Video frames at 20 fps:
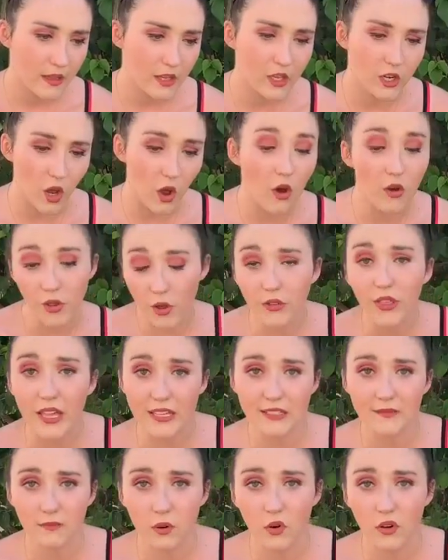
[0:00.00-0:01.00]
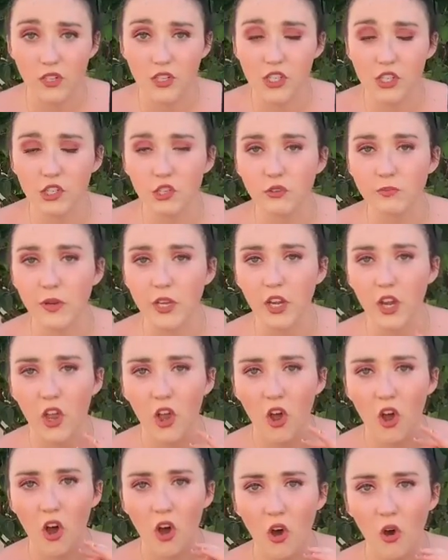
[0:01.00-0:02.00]
although that's important too, but
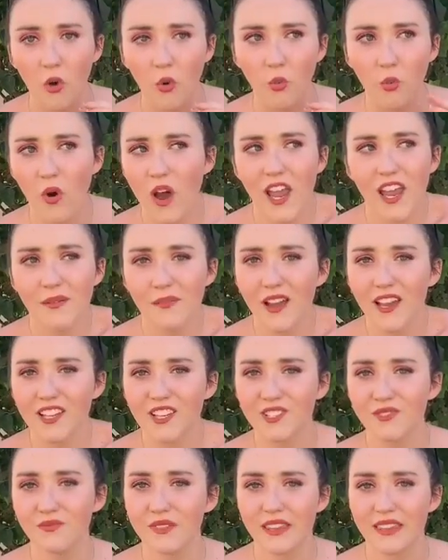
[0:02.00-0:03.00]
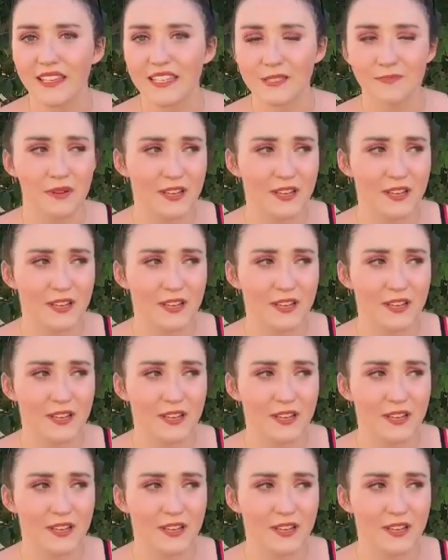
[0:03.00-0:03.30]
why am I doing this?